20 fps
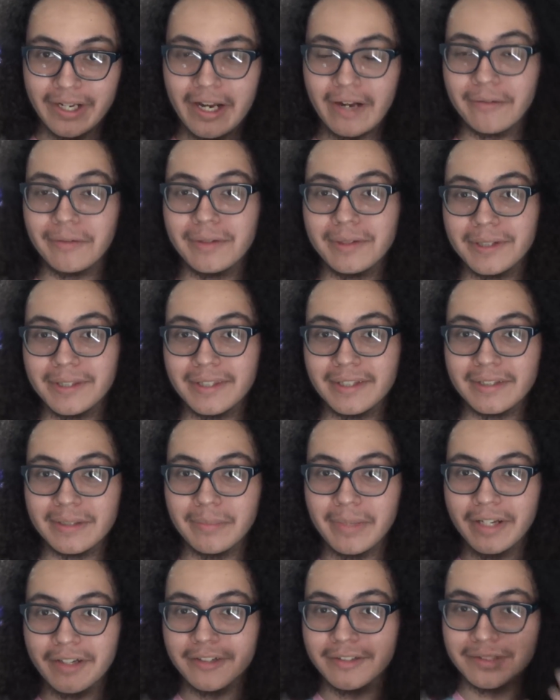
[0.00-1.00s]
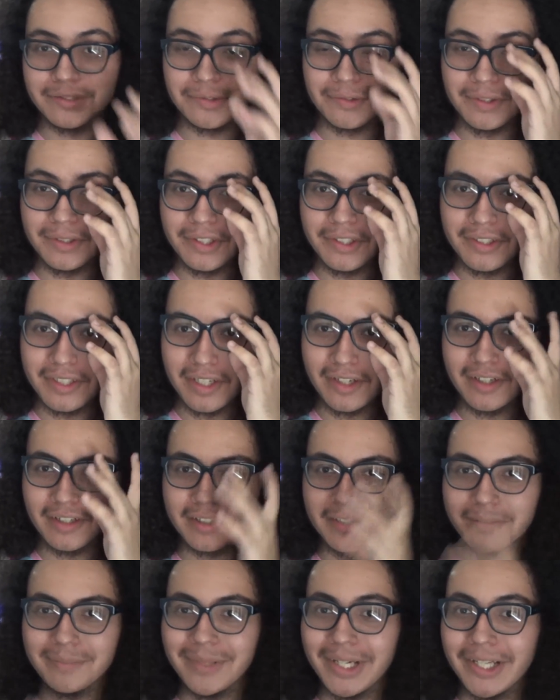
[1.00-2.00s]
I really think the batter is a really good
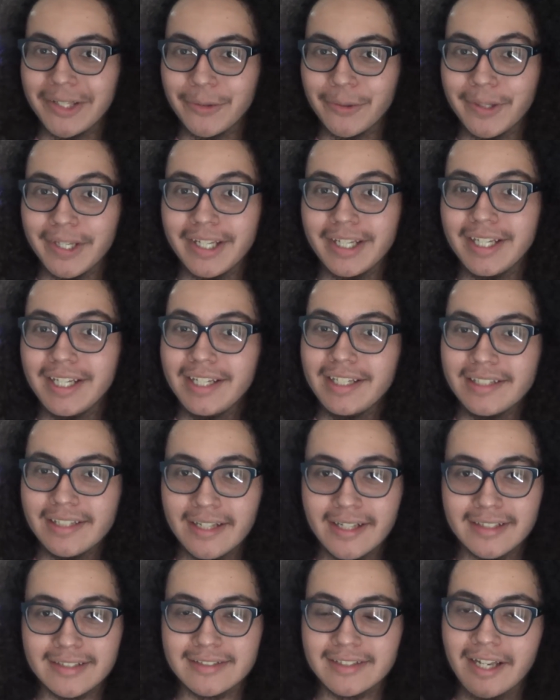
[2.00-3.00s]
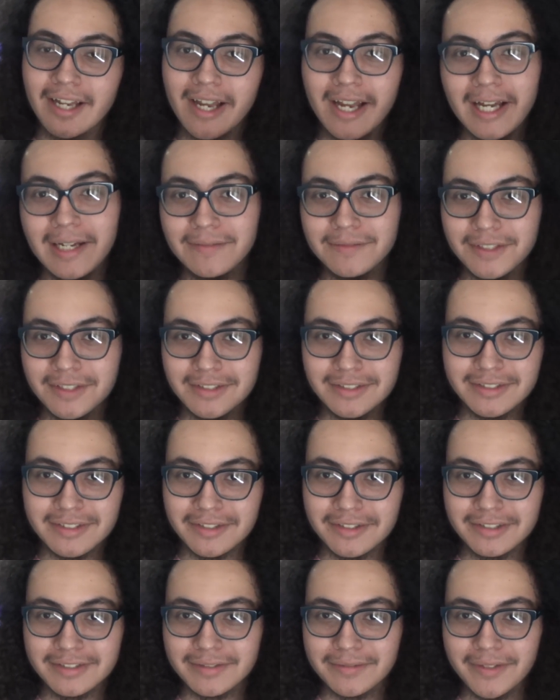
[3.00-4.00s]
character. By the way, yes, I have done a
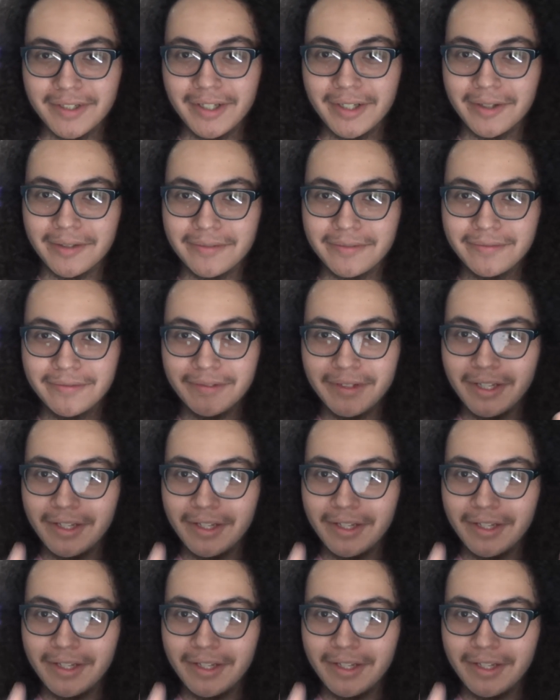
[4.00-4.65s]
series of Off.